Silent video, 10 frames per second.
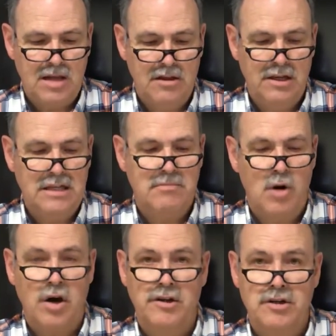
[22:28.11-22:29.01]
these
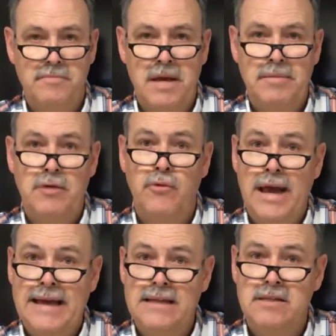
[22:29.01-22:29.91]
markers may be
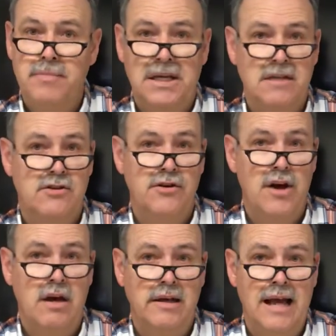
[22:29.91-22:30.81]
raised because they're
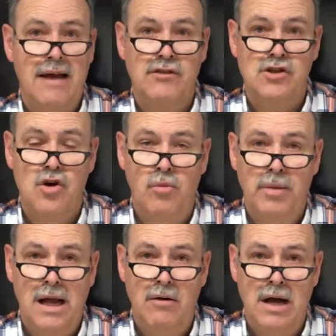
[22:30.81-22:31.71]
not going to have a
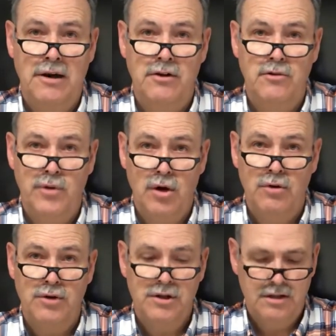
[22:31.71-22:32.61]
snowplow out on the
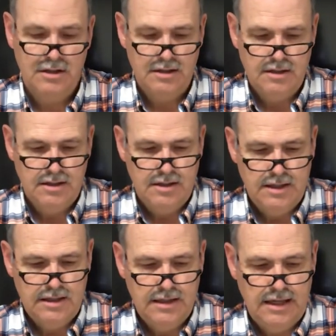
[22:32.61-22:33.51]
road.
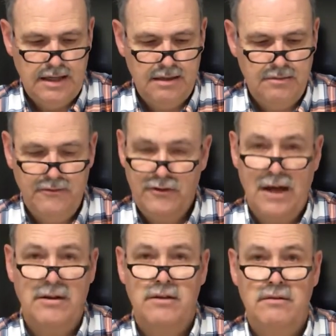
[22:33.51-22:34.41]
If they
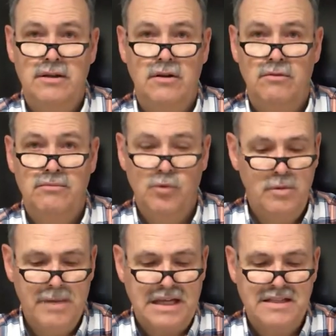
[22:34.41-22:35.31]
had a, would
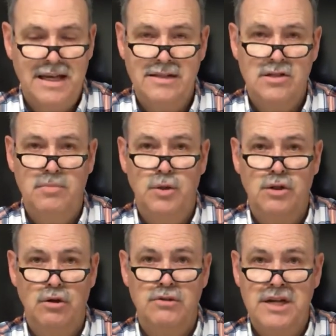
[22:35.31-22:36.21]
make sense to put
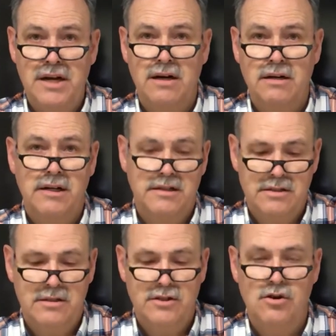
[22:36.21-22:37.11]
those here
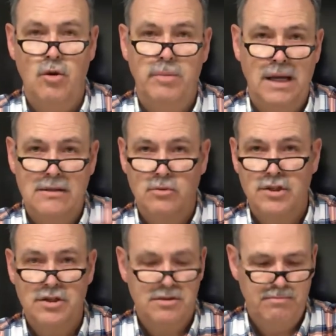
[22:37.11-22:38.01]
because the snowplows would
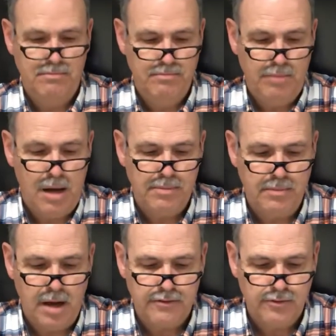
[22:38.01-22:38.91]
just pop them
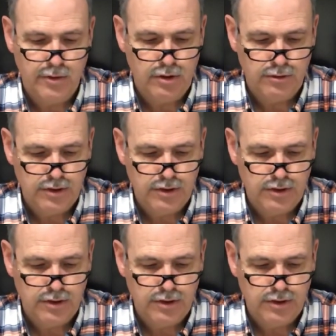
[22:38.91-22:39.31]
off the road.